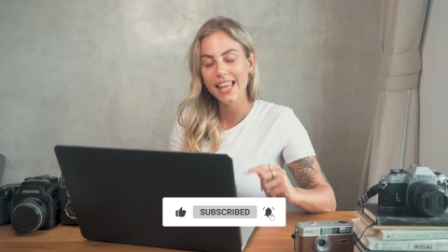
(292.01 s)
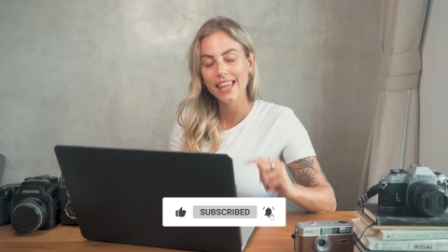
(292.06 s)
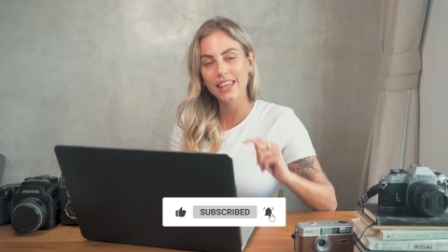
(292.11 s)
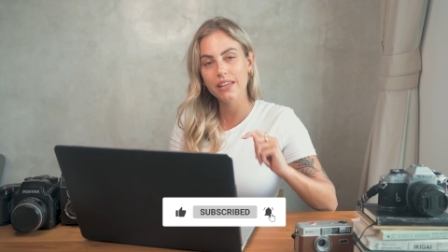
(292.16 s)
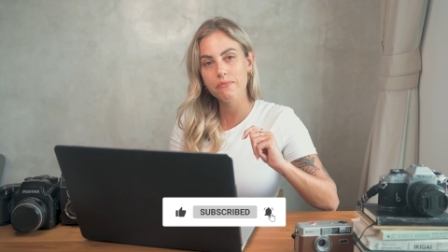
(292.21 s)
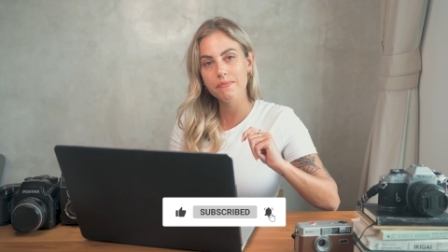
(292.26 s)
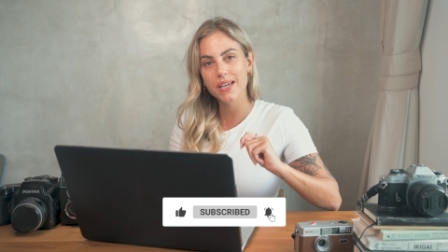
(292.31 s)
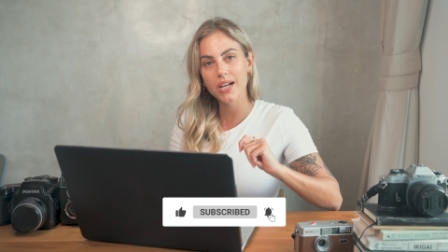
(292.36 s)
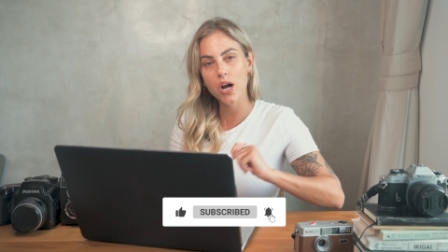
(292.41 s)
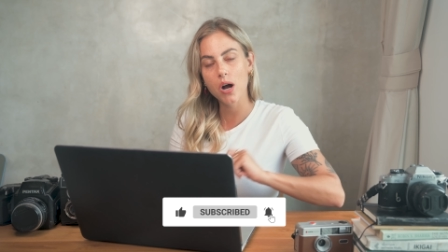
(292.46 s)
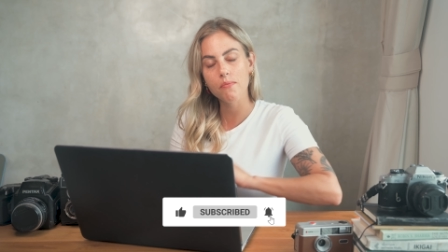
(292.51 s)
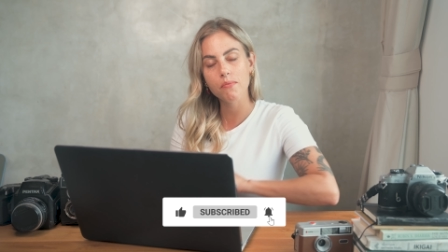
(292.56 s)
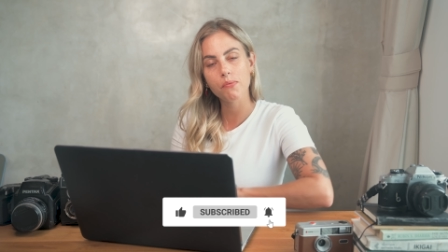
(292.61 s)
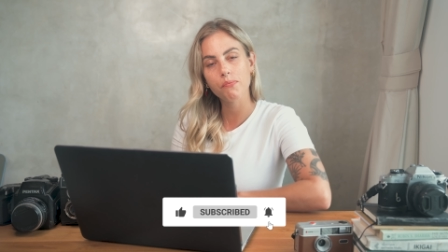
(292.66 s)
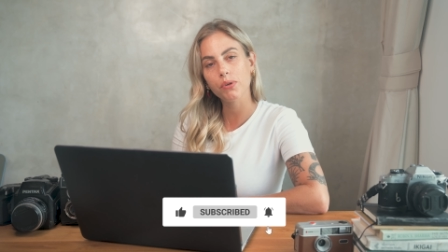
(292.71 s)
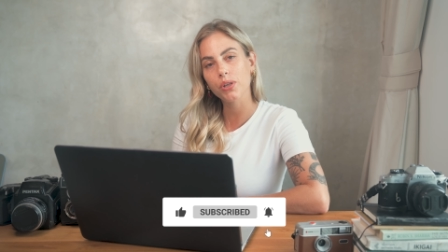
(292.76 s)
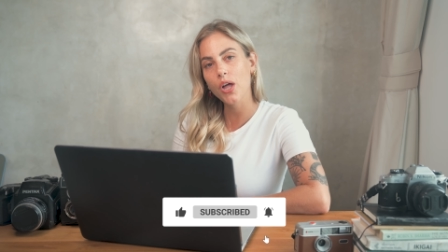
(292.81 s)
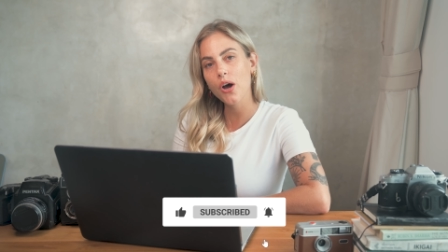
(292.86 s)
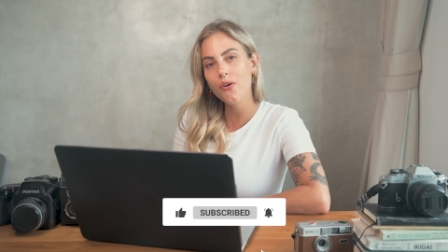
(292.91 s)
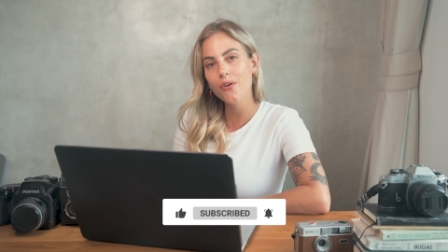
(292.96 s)
leave me a
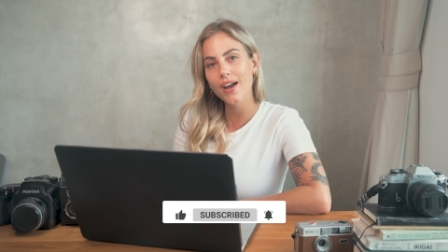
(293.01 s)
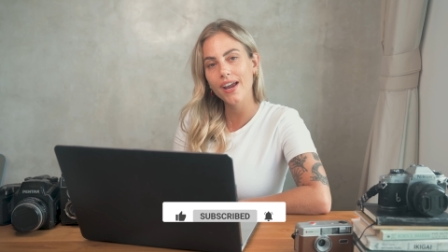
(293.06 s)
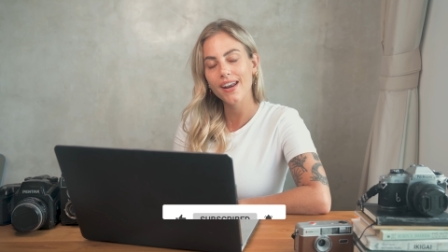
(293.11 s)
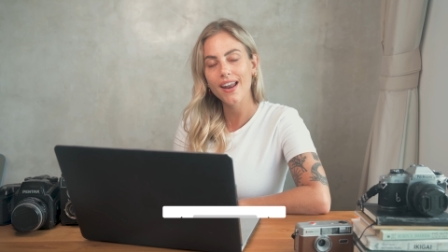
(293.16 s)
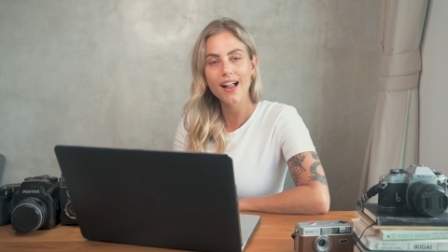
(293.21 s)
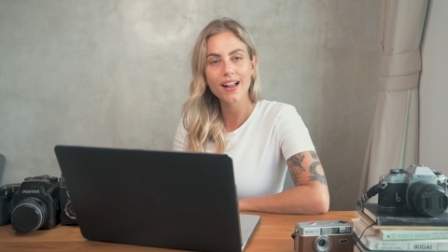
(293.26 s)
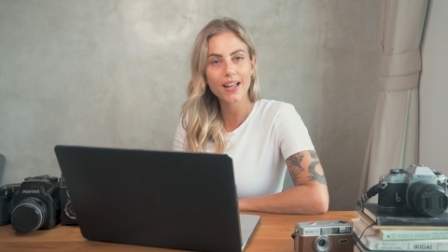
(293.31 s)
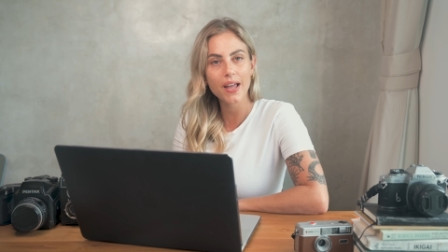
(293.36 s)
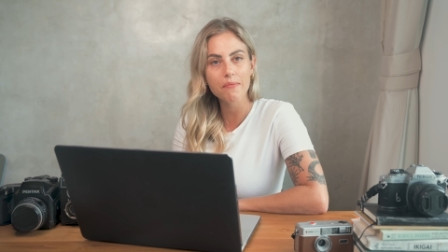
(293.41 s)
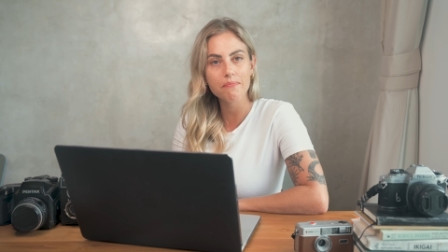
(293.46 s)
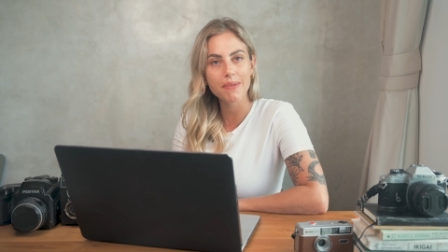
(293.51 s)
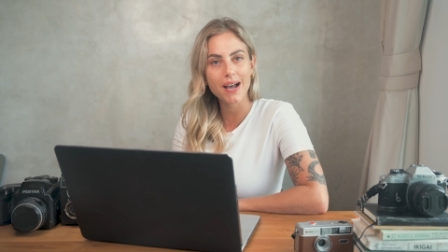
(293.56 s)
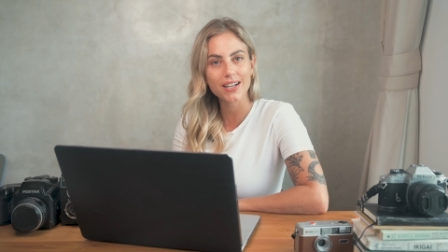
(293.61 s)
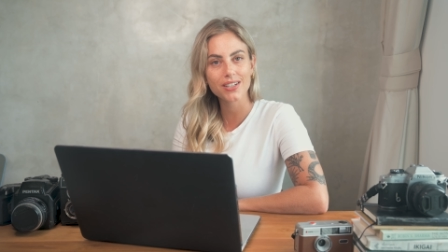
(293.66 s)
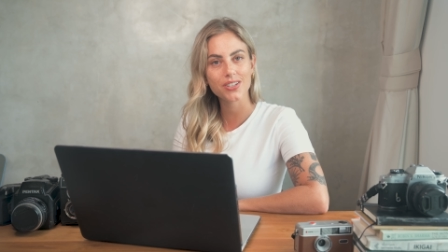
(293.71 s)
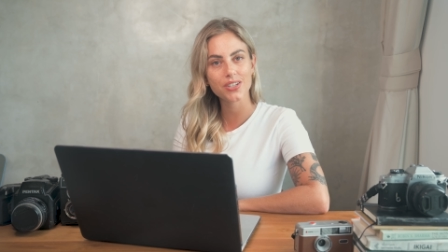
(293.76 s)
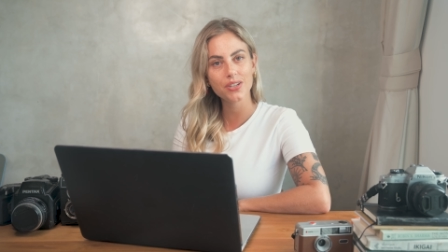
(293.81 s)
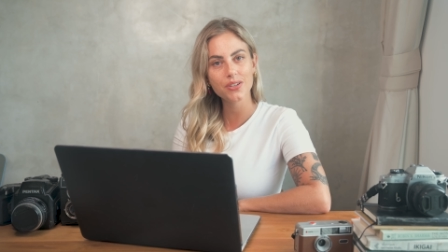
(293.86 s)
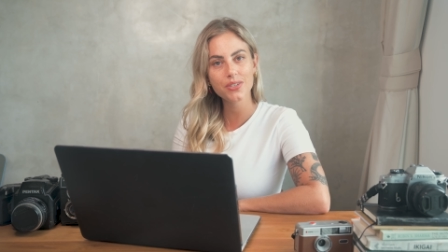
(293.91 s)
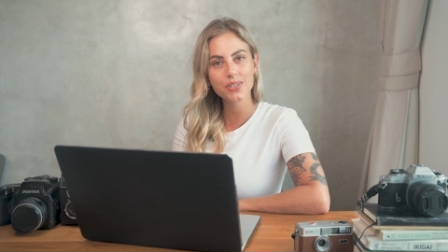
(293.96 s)
comment below and I'll get
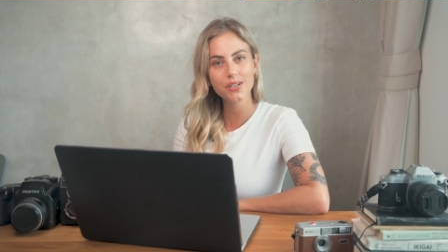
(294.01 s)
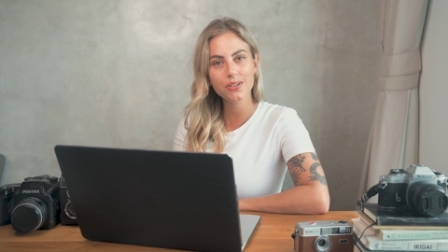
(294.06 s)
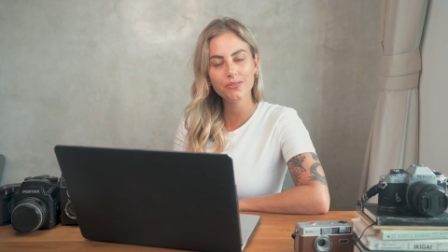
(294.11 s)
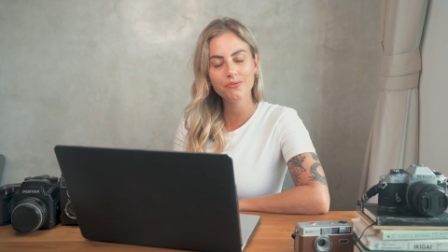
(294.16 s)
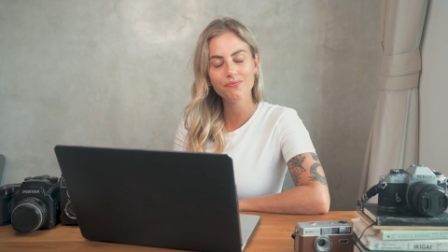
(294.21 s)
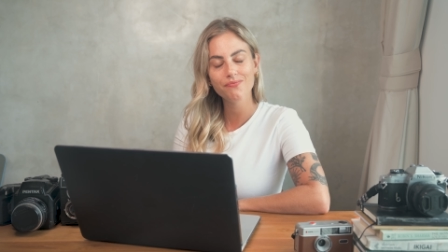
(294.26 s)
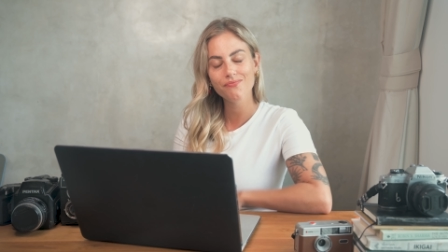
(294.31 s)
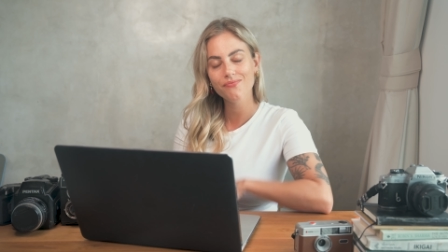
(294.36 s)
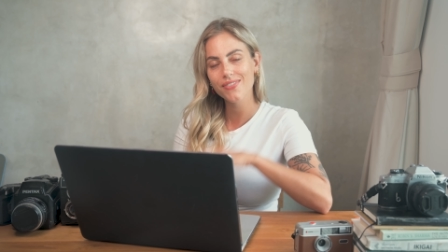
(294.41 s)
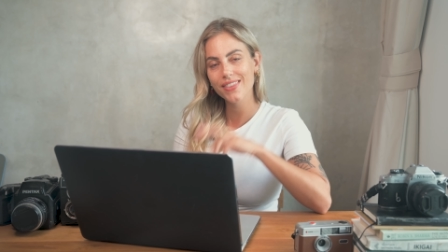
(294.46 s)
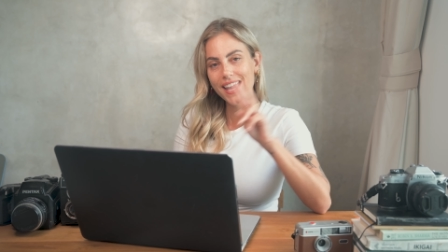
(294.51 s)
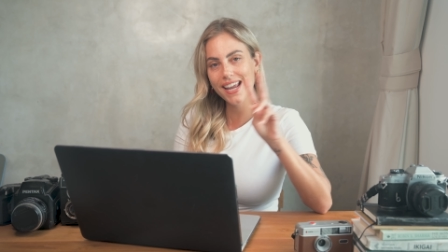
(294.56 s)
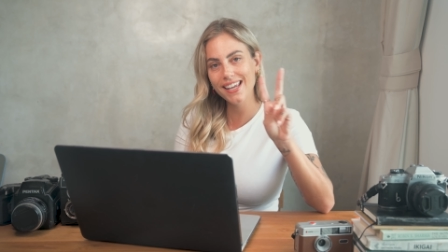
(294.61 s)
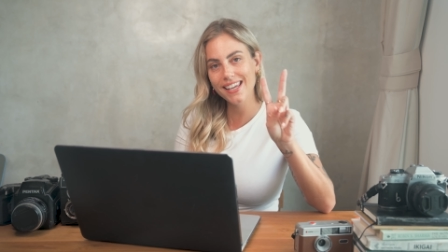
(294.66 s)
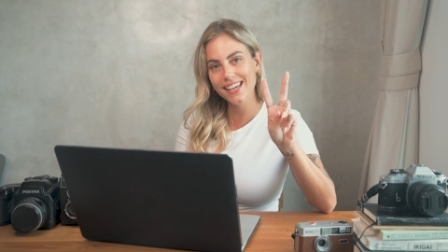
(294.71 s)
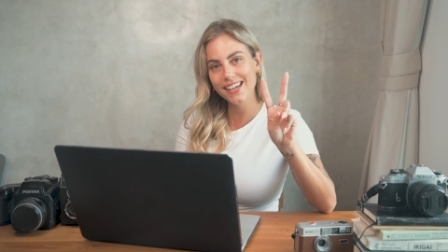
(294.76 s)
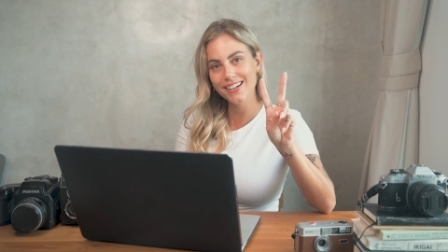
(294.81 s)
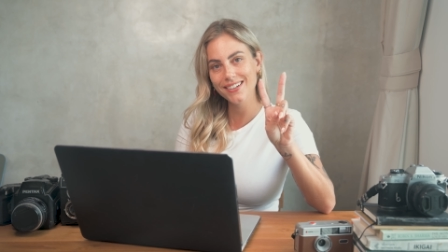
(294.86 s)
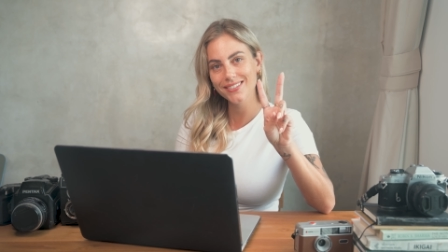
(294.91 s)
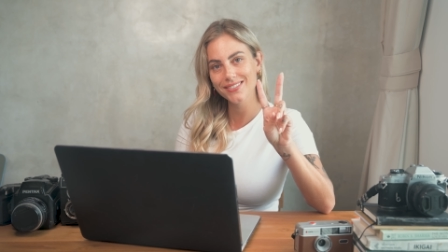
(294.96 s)
back to you soon.
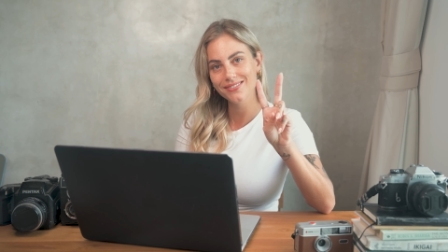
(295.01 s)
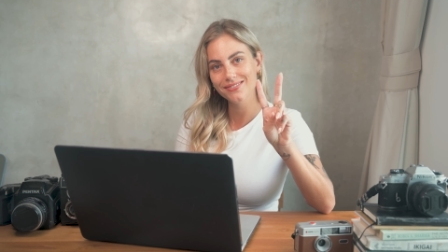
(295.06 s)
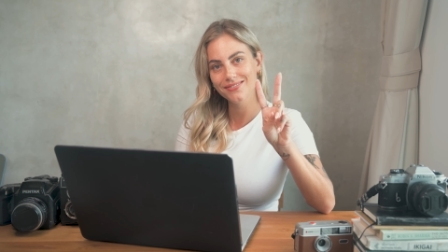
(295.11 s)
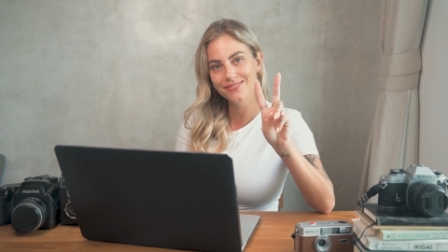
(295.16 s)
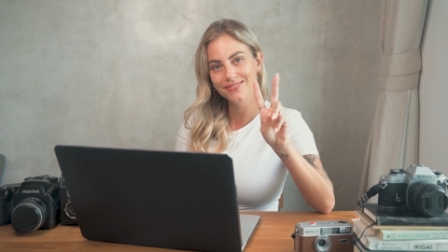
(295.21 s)
Thank you!